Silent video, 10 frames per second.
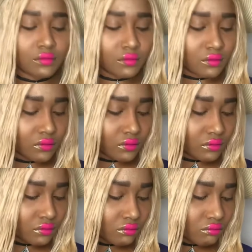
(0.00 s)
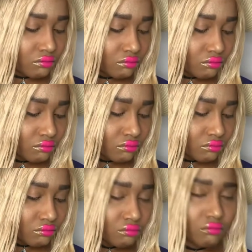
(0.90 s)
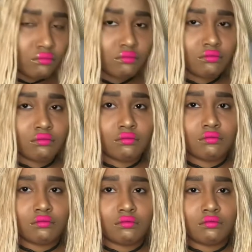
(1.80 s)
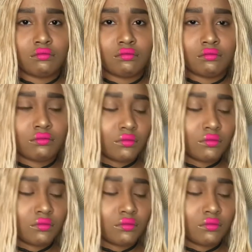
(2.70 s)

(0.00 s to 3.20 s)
No one is speaking in this clip.